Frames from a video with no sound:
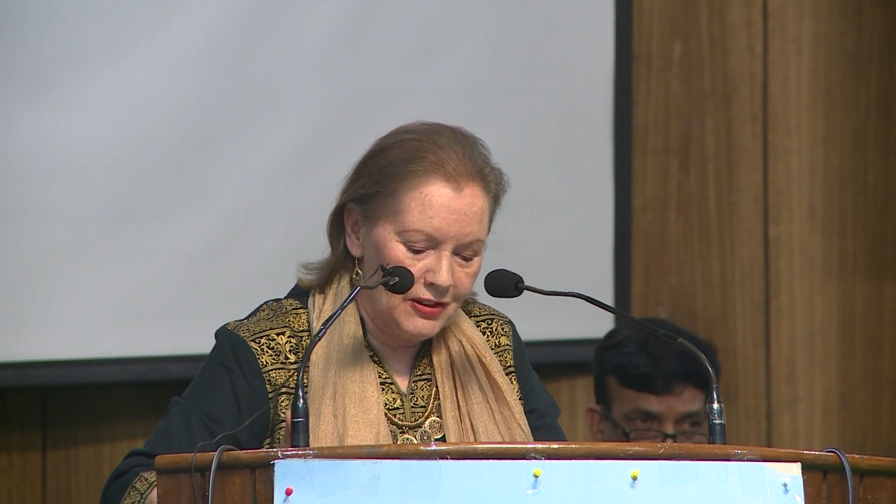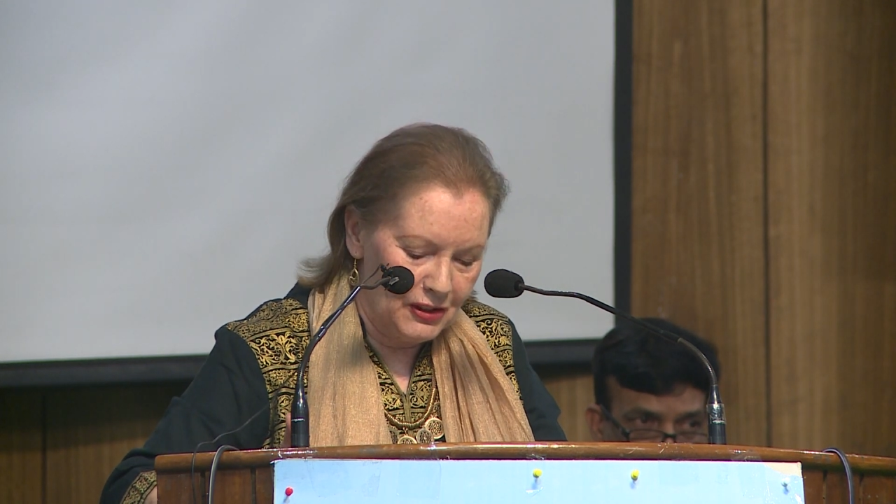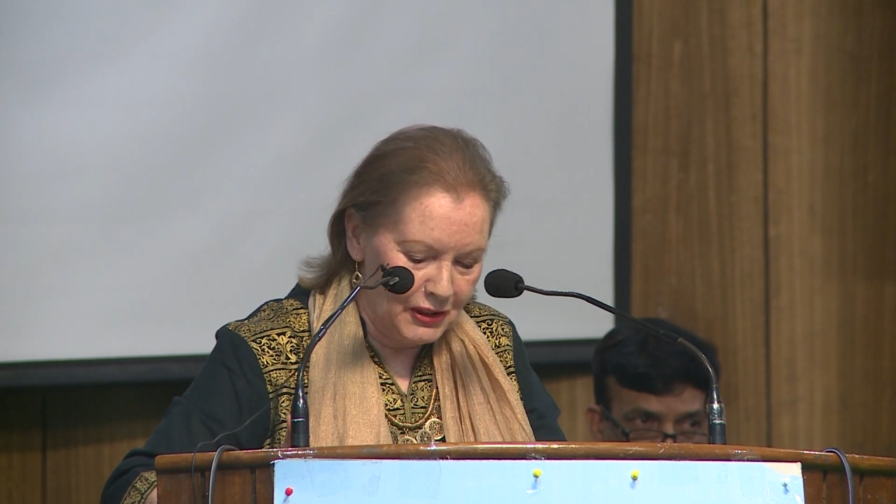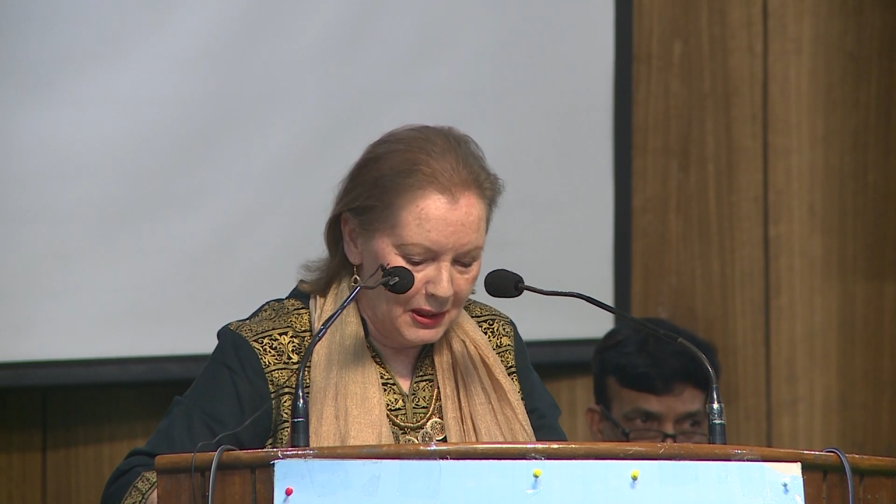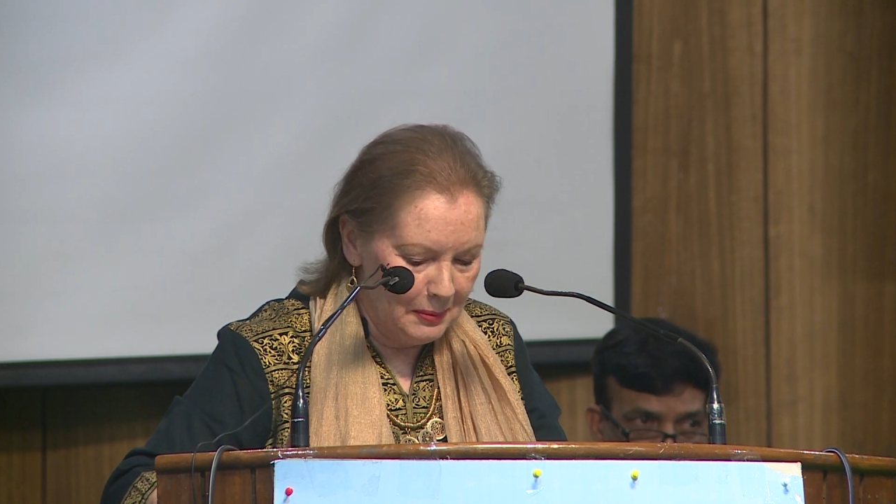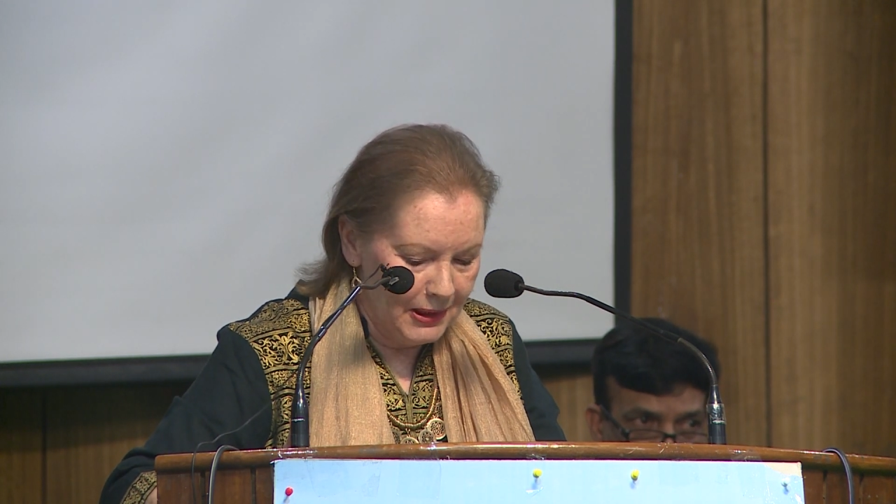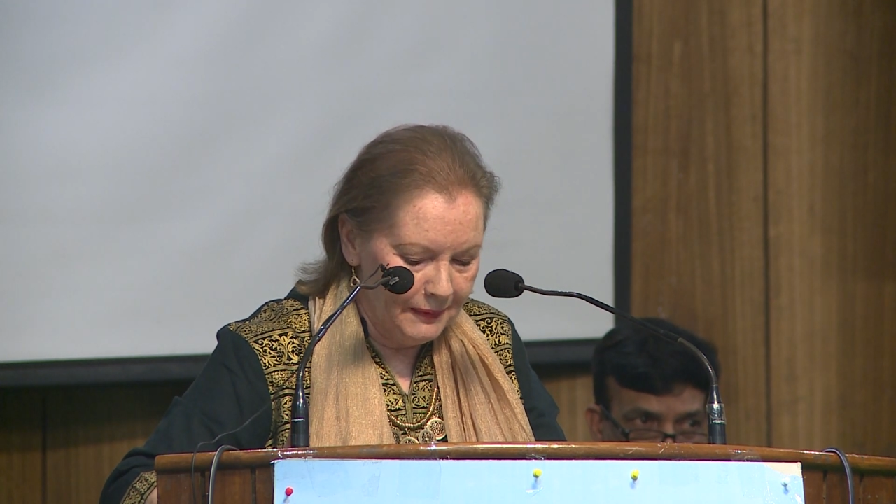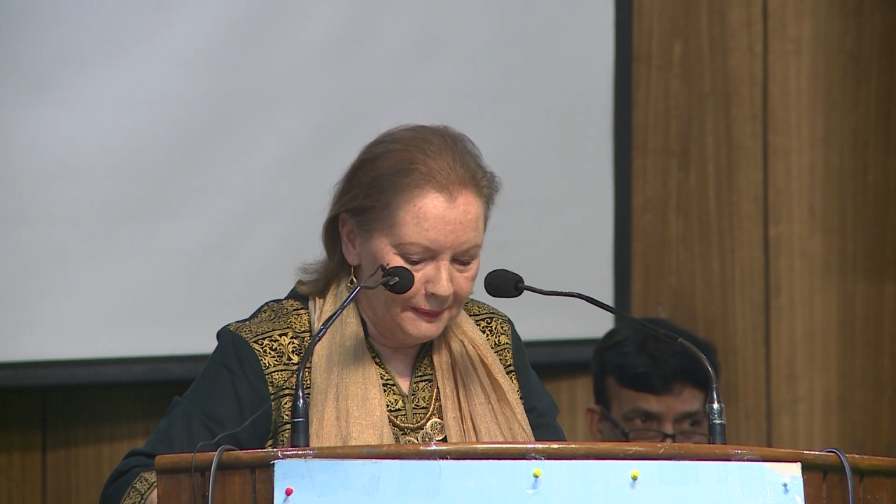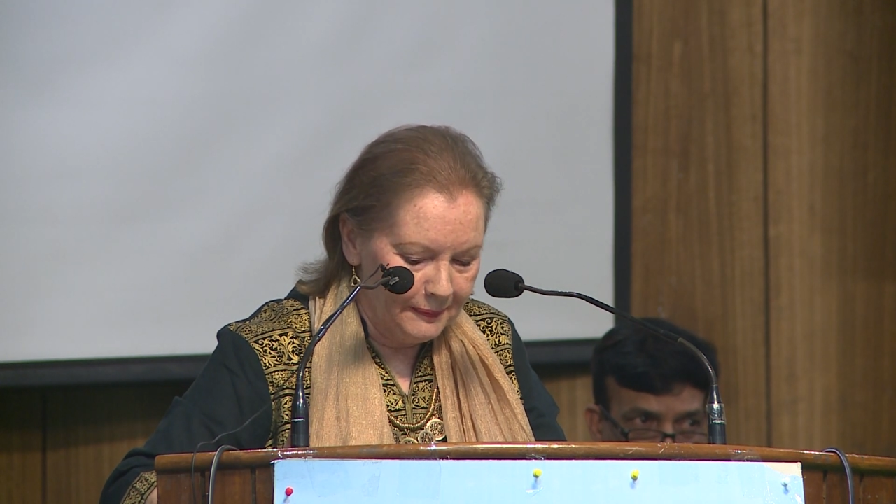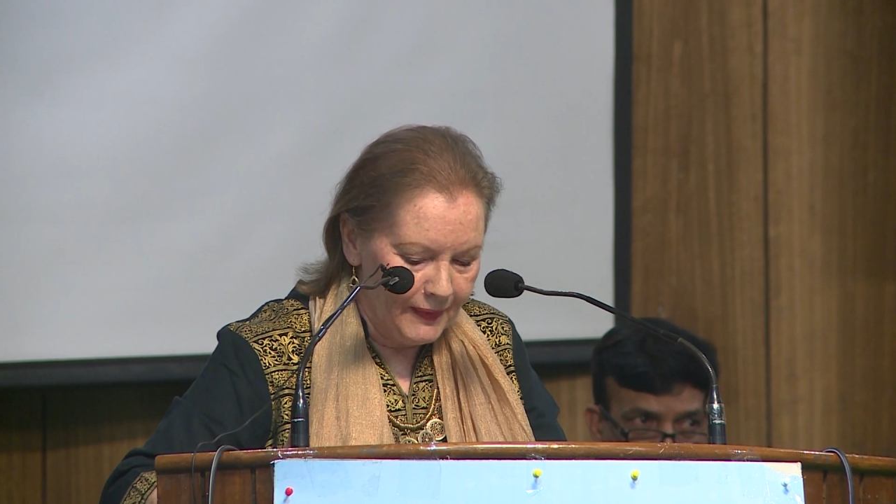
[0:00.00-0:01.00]
to look at me,
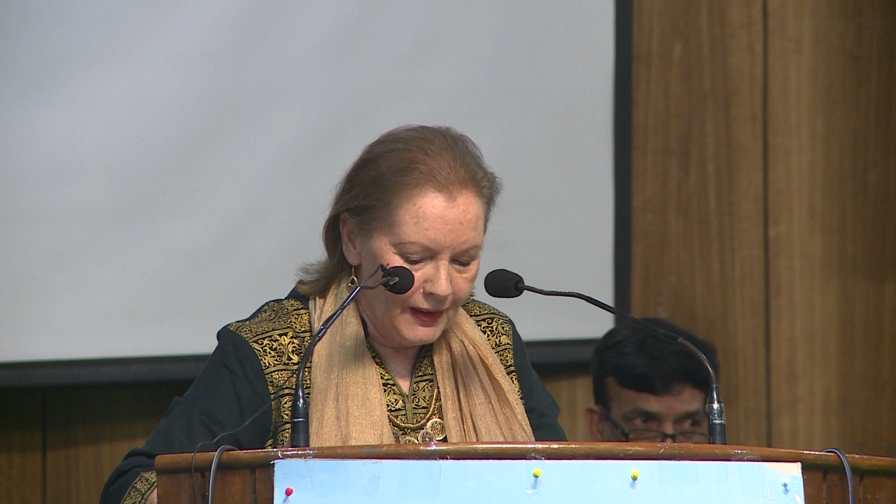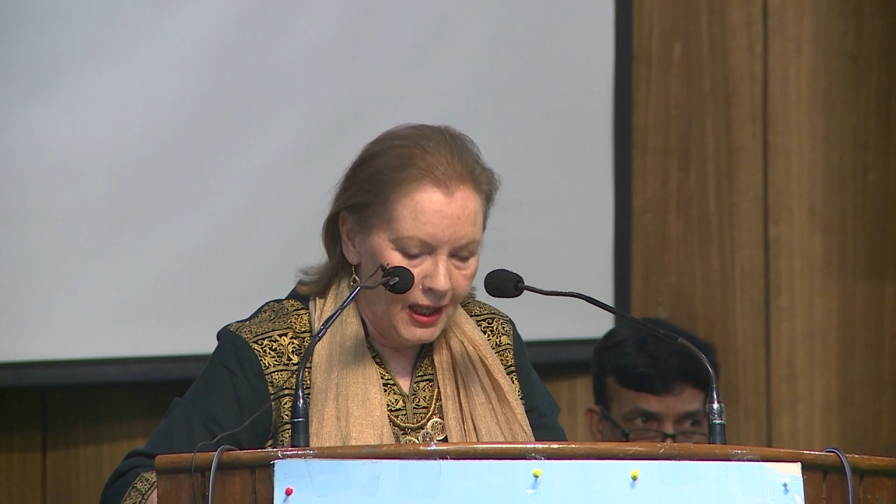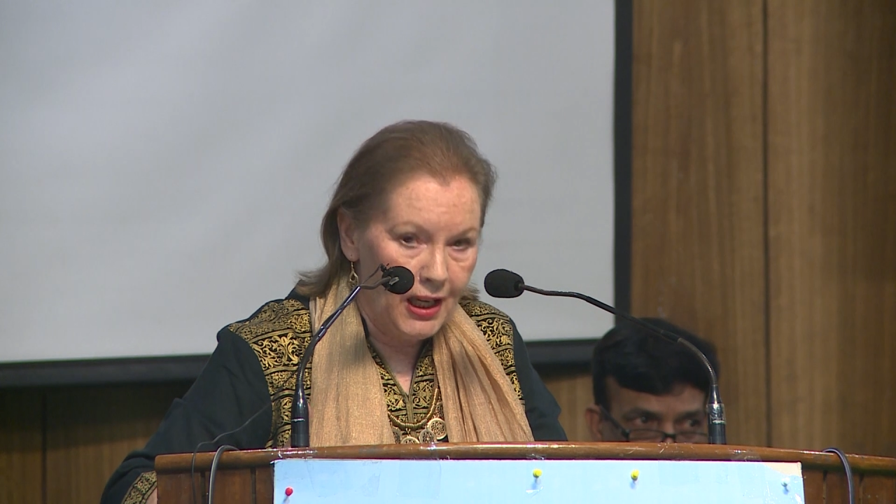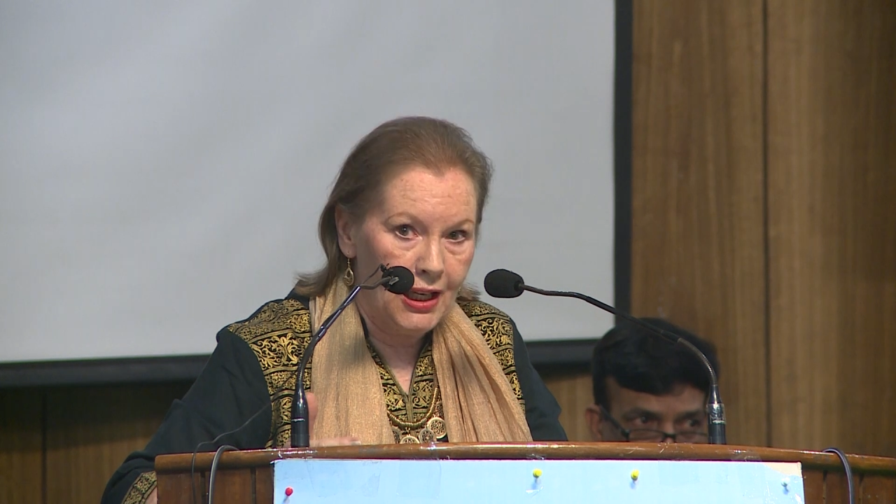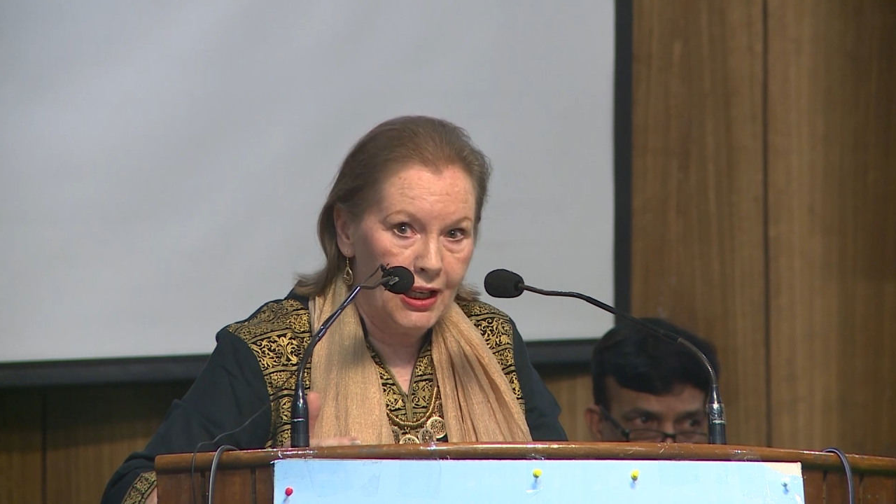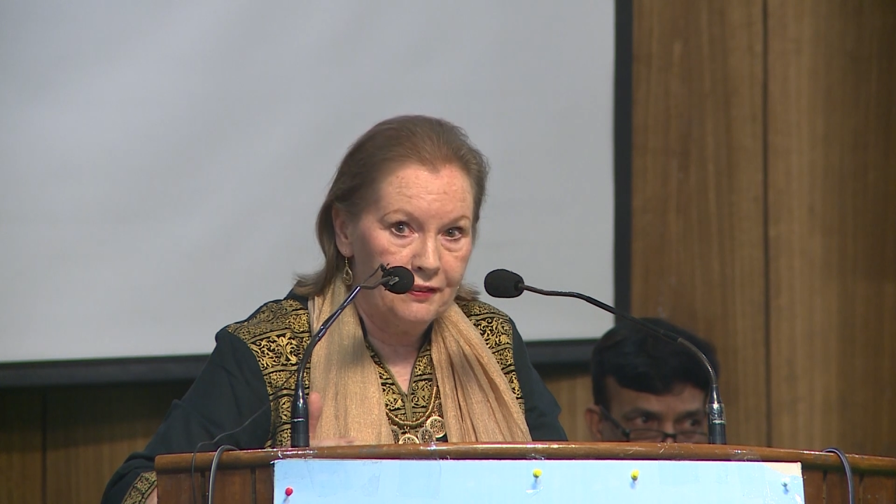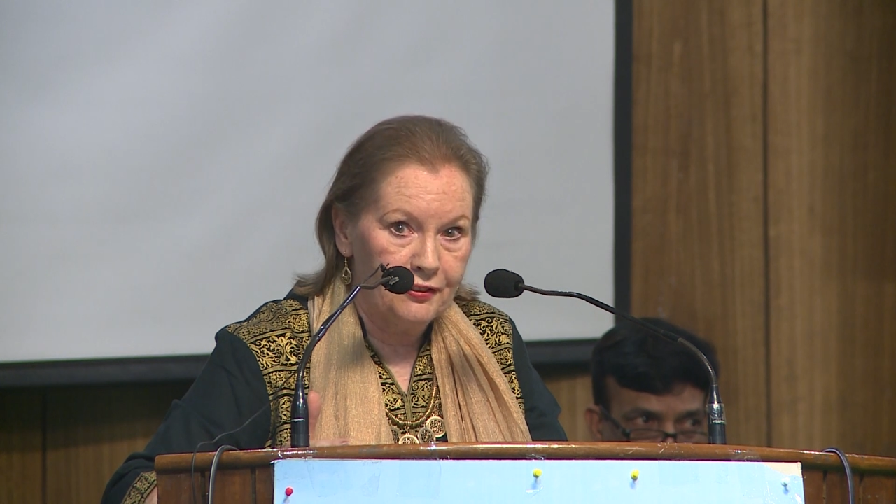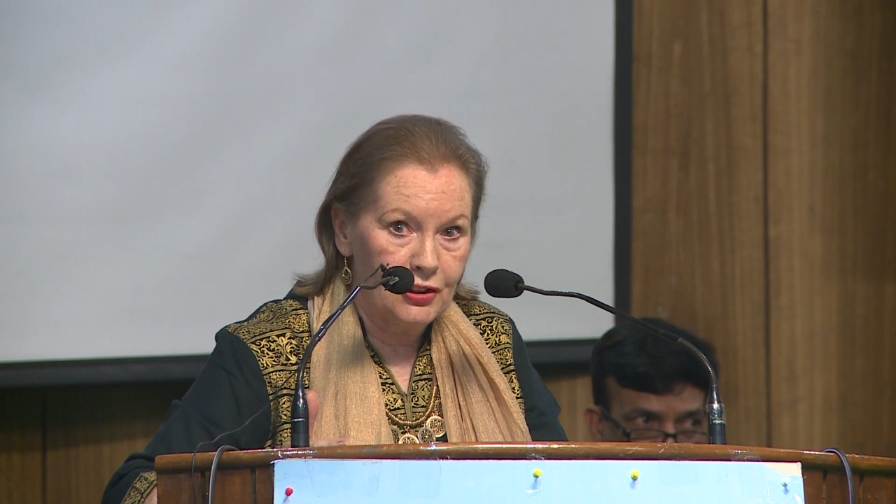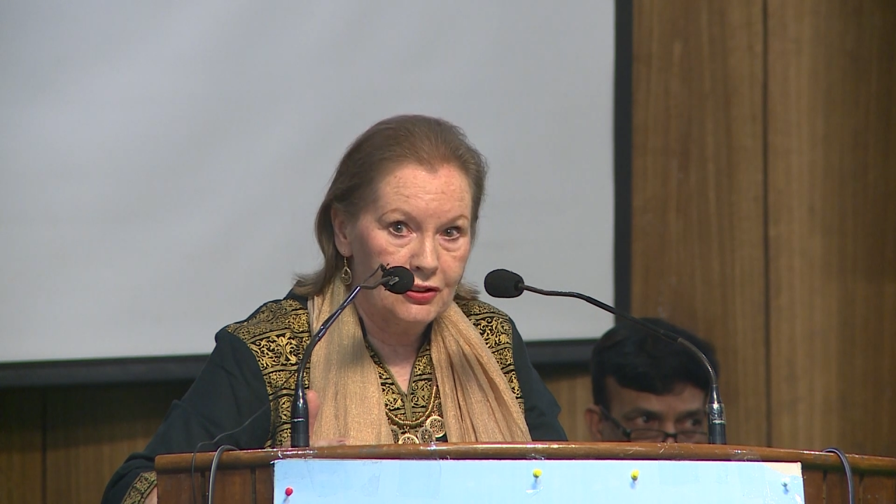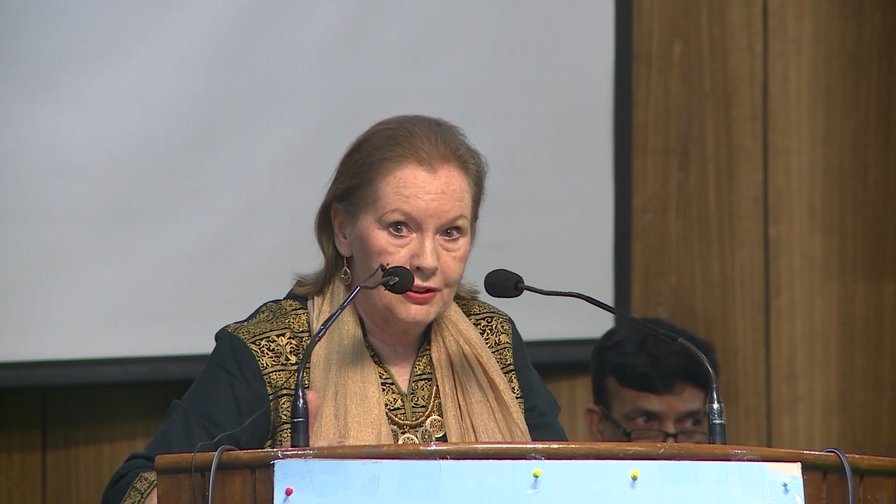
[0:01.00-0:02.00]
and I
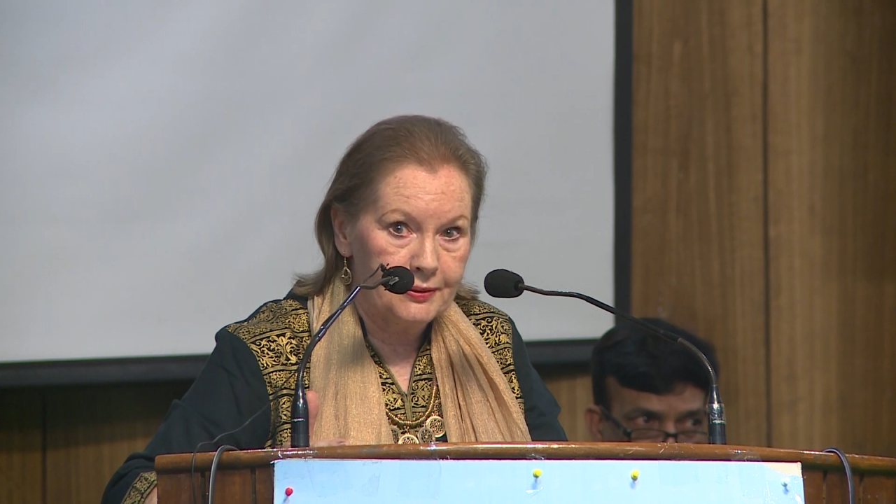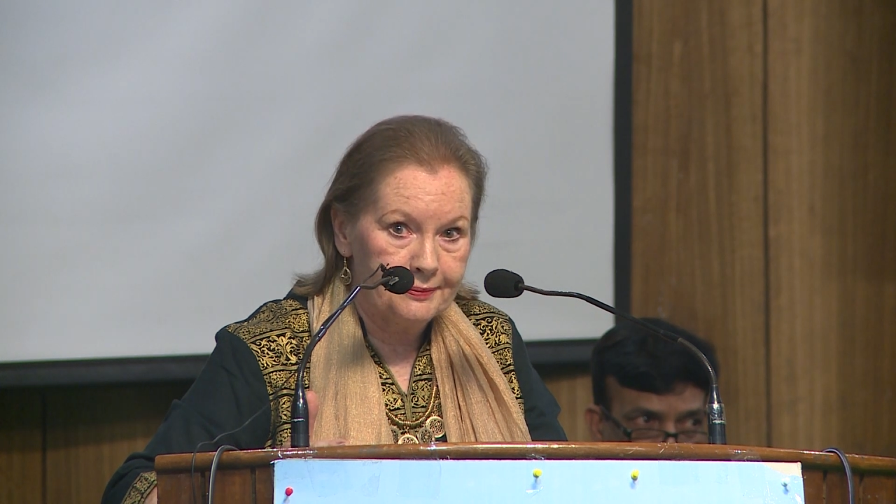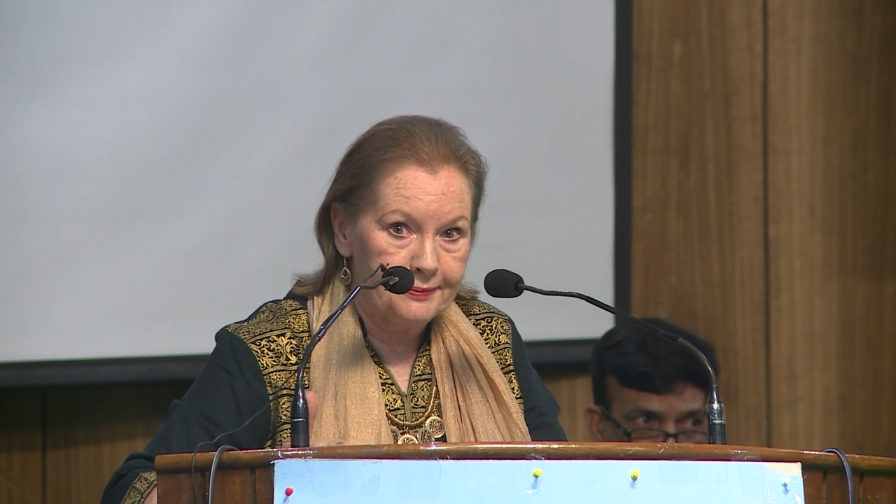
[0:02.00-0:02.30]
froze.